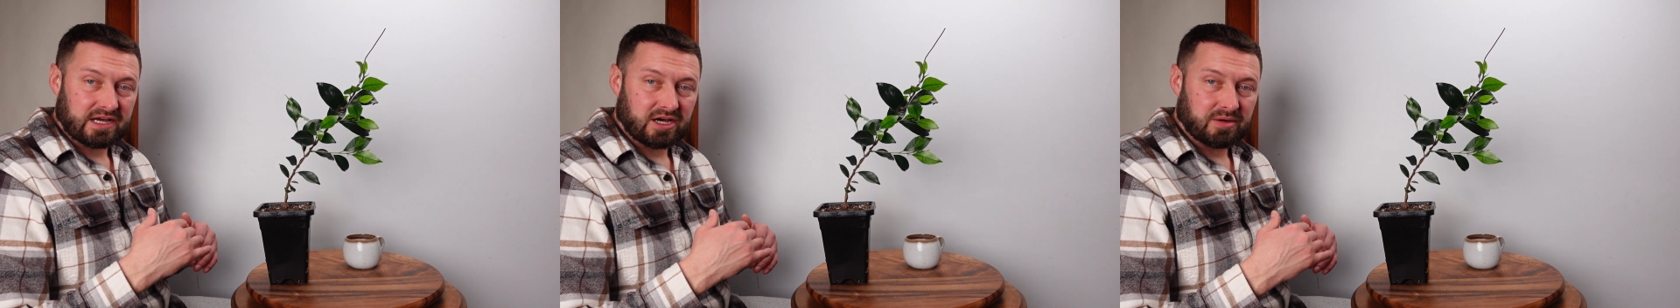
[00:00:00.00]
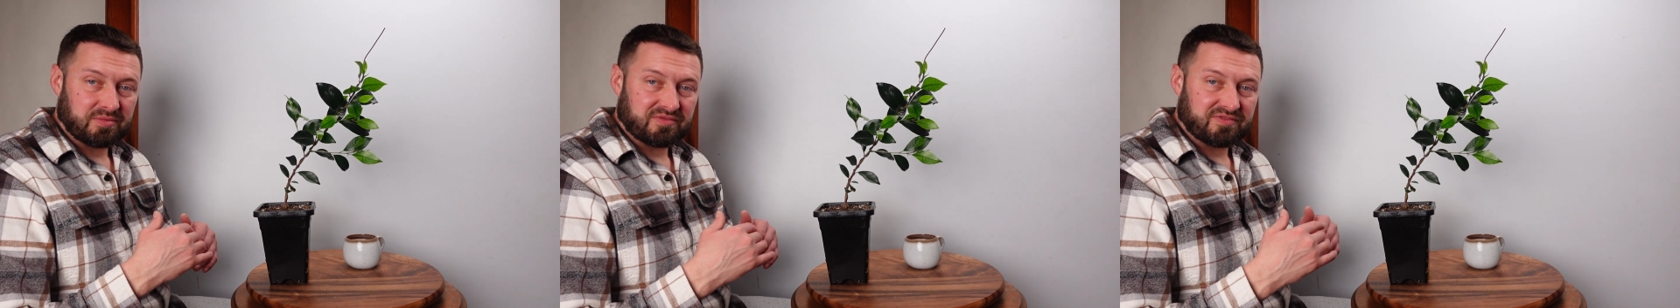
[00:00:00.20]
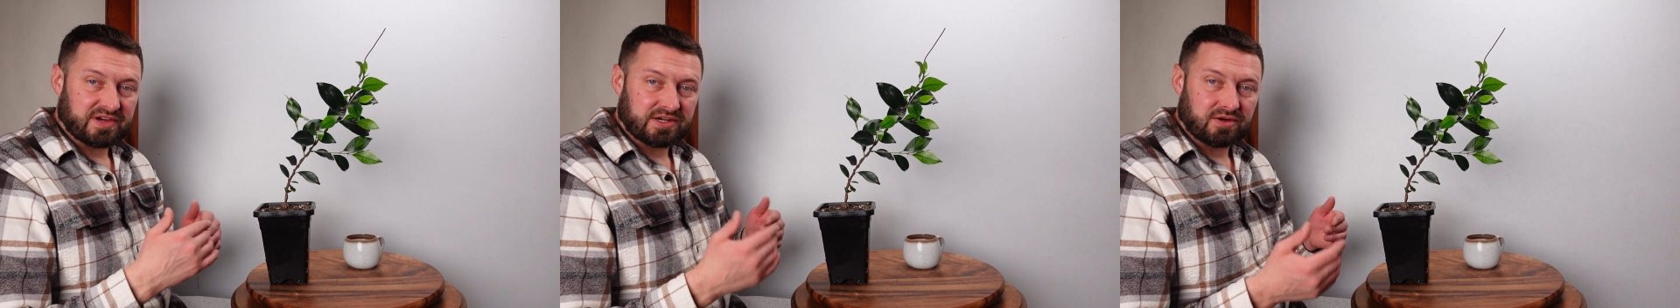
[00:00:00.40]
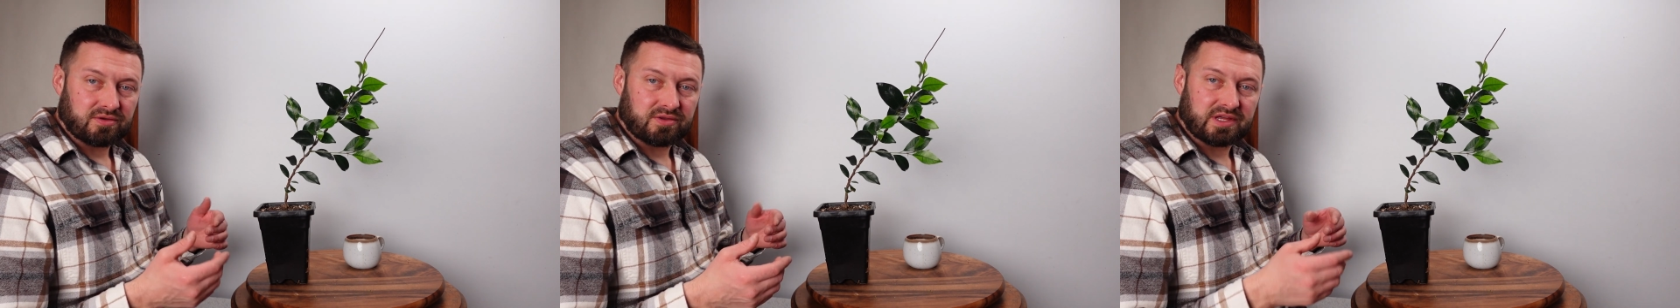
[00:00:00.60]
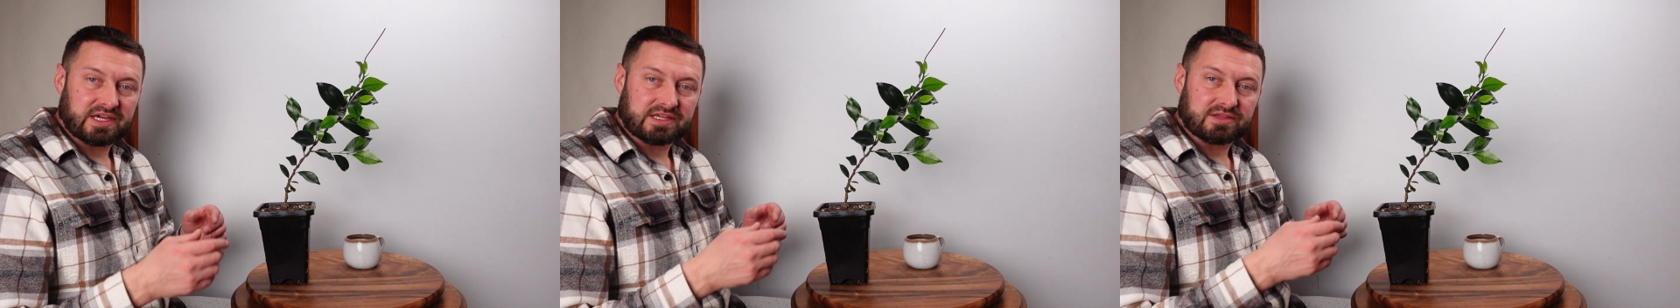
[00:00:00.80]
up if I
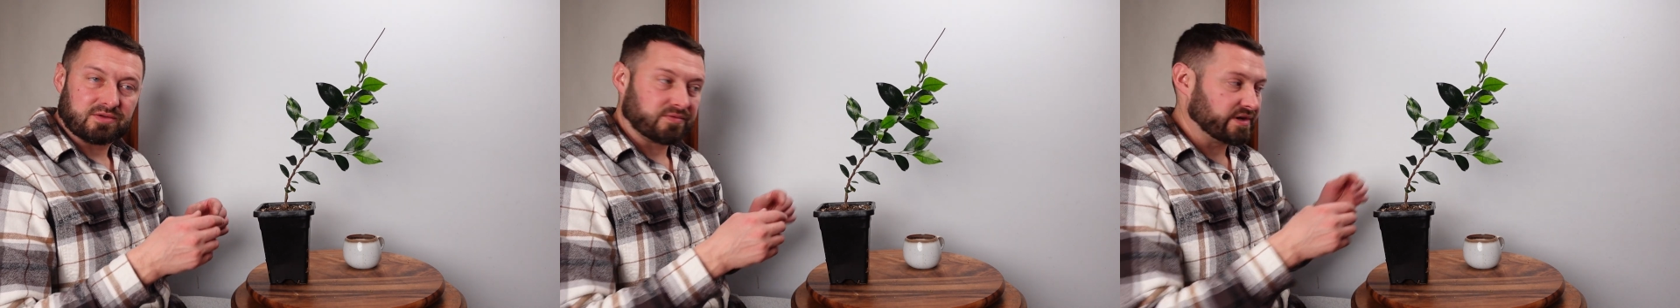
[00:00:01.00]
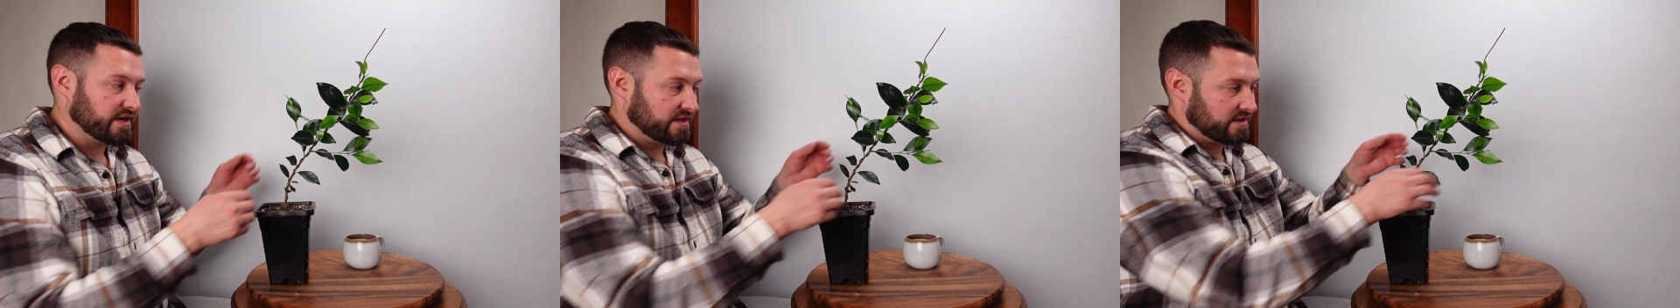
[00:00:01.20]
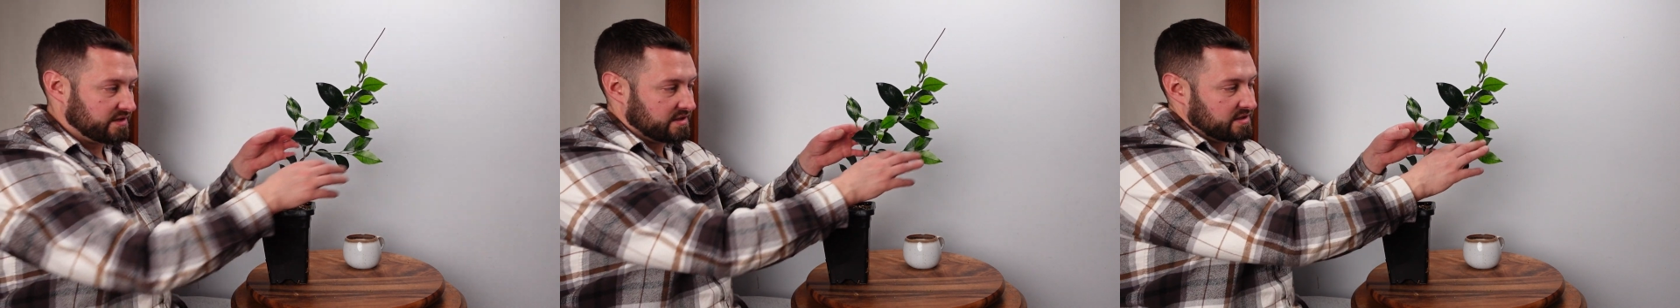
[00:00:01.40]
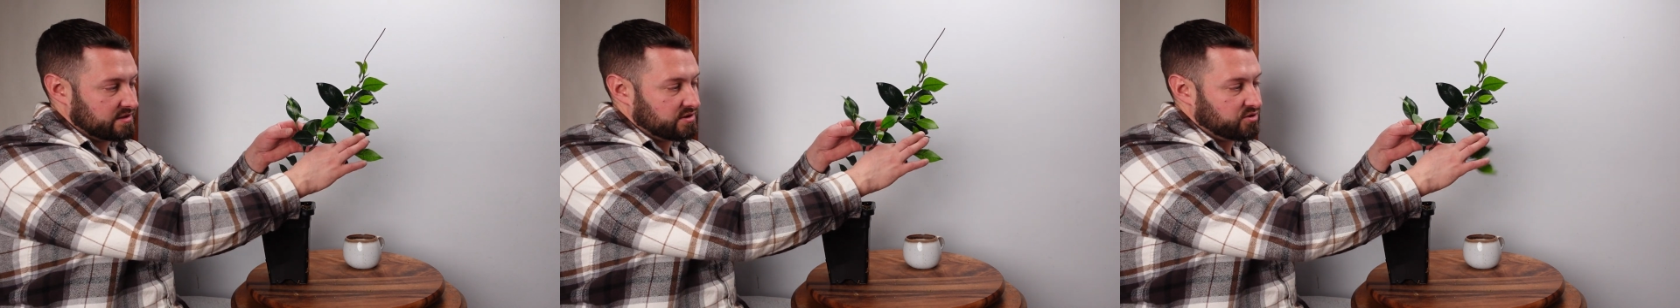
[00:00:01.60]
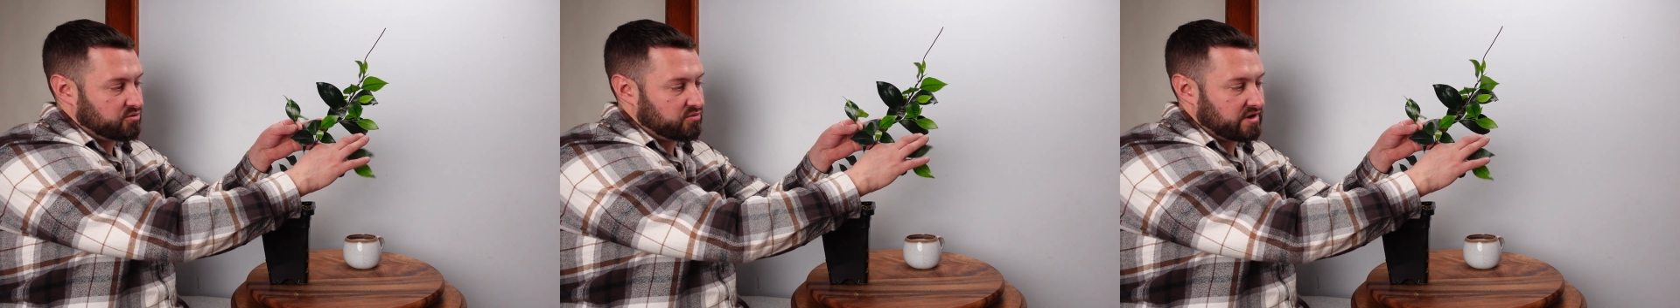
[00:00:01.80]
don't like the way that these
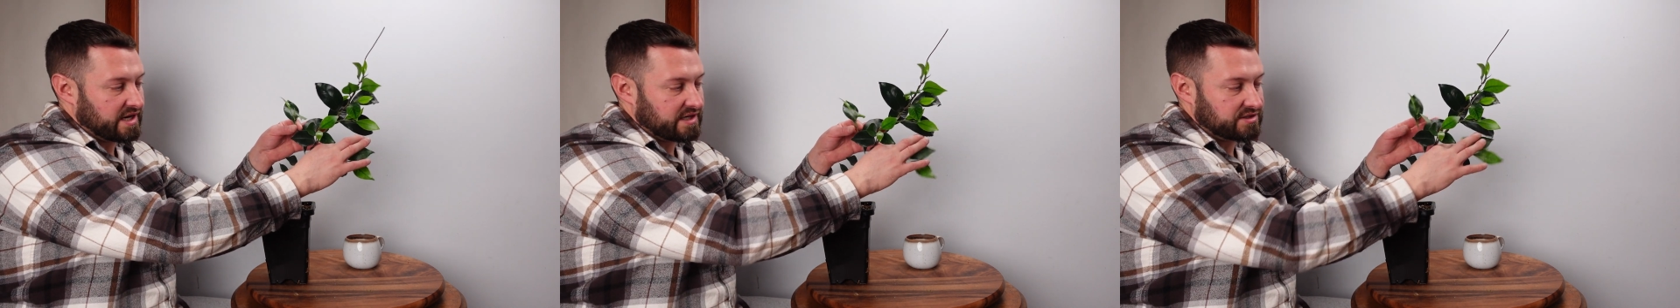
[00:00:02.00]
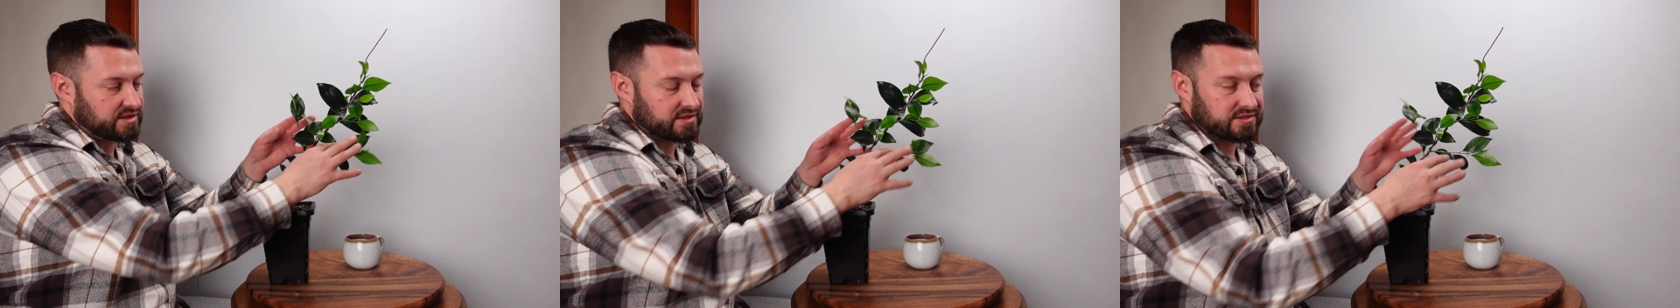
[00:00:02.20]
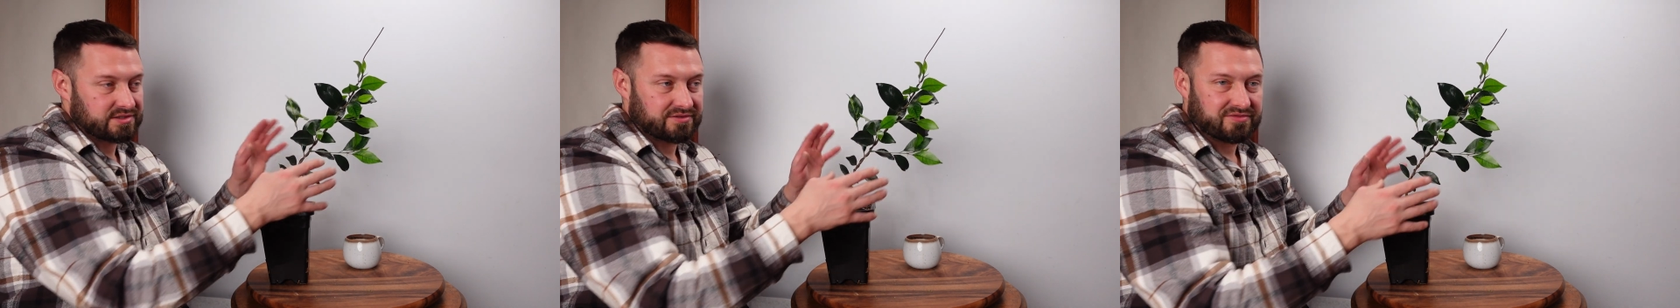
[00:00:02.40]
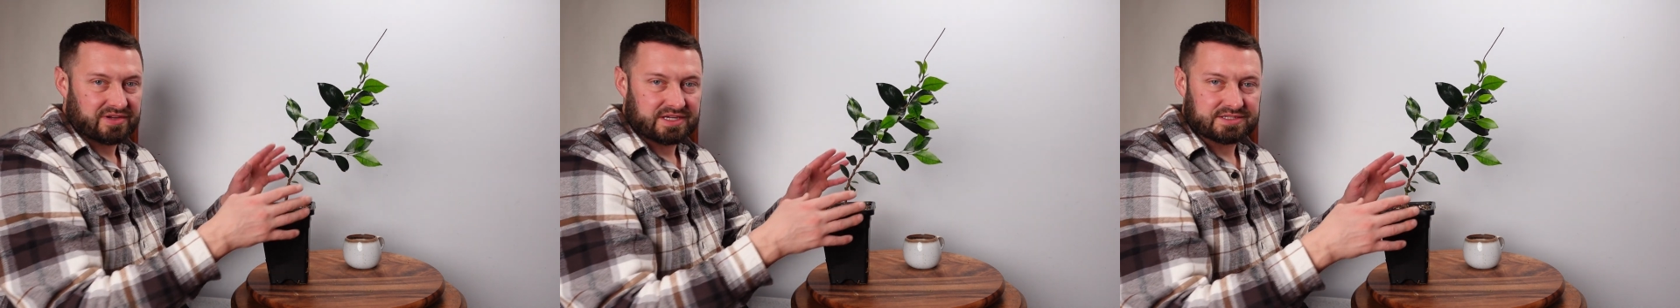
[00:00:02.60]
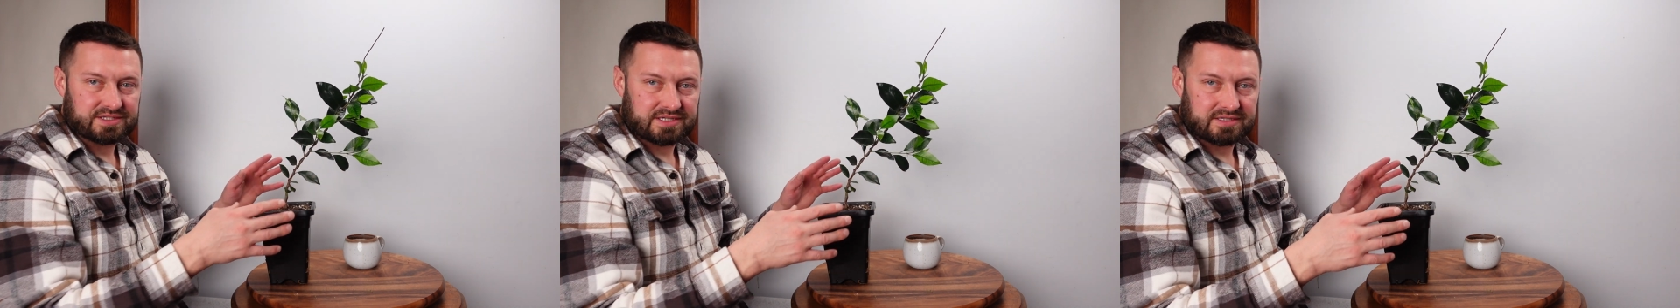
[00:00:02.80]
2 branches are
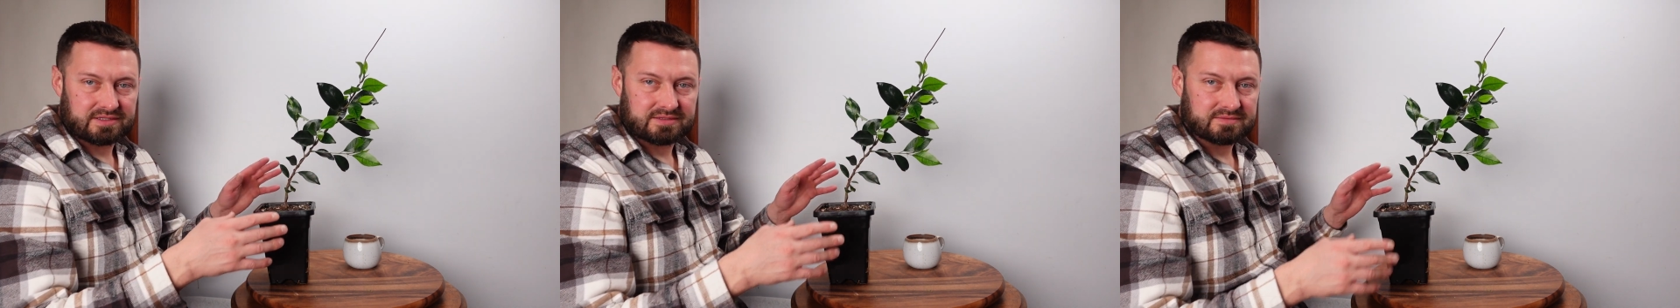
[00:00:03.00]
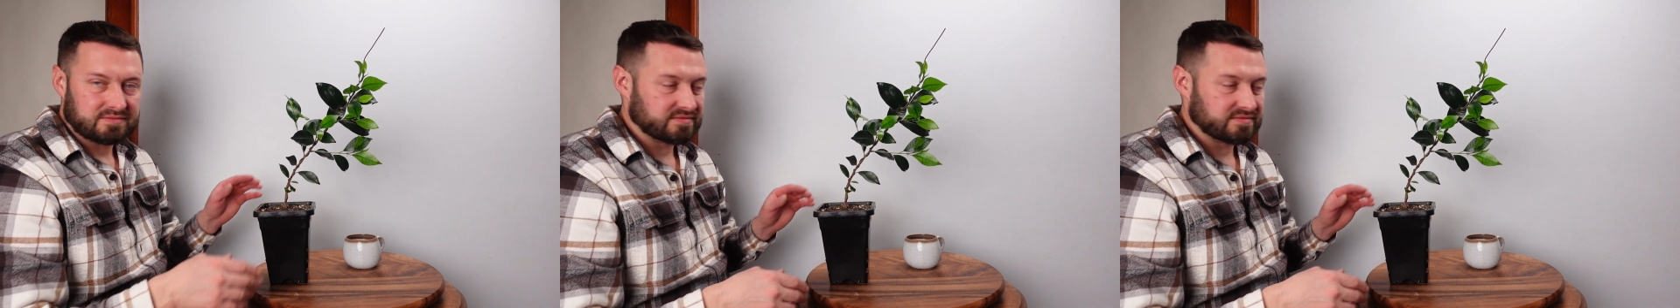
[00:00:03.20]
facing.